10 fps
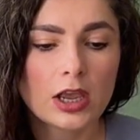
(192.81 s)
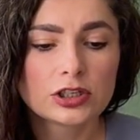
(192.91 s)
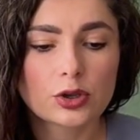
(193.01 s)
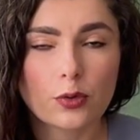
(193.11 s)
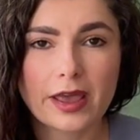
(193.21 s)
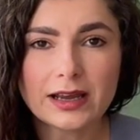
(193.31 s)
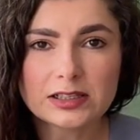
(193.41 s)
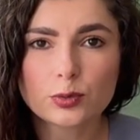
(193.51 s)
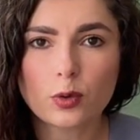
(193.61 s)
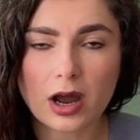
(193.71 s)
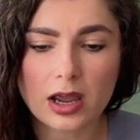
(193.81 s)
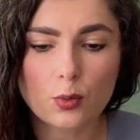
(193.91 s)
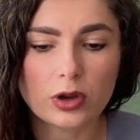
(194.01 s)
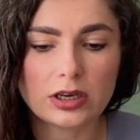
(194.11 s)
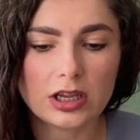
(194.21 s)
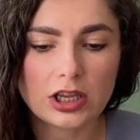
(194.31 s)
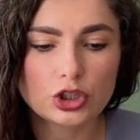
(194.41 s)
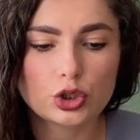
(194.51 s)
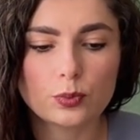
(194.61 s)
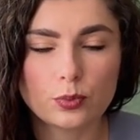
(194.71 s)
So that's why we need
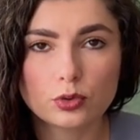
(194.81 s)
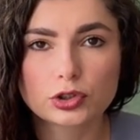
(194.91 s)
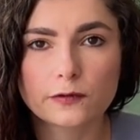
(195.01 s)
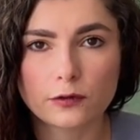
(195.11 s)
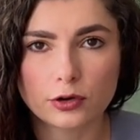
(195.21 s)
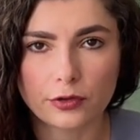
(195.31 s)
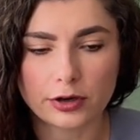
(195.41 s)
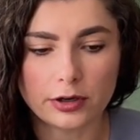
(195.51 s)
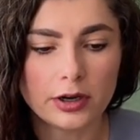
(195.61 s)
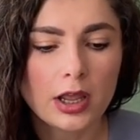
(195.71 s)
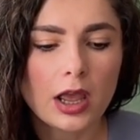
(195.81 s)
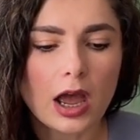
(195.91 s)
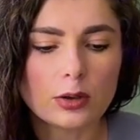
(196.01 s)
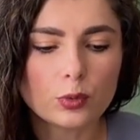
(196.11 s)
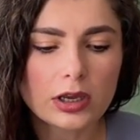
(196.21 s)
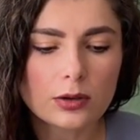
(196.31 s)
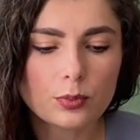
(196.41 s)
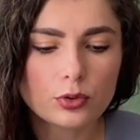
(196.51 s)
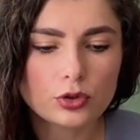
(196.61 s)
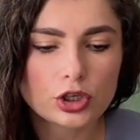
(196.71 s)
to push further, and we can
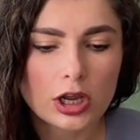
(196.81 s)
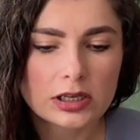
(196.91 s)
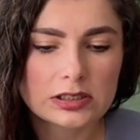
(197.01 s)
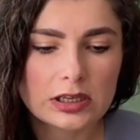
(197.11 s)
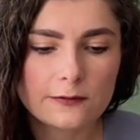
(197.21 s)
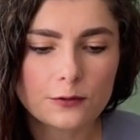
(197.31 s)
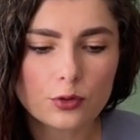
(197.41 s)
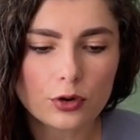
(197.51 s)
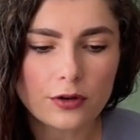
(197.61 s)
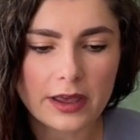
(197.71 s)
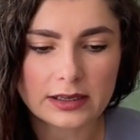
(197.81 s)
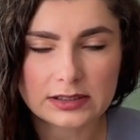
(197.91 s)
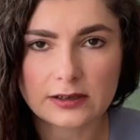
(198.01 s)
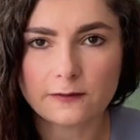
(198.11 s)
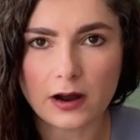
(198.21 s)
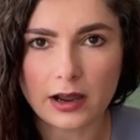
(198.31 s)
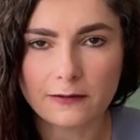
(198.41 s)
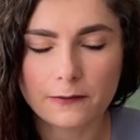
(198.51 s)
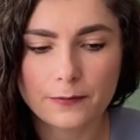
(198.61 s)
push c4, then c5.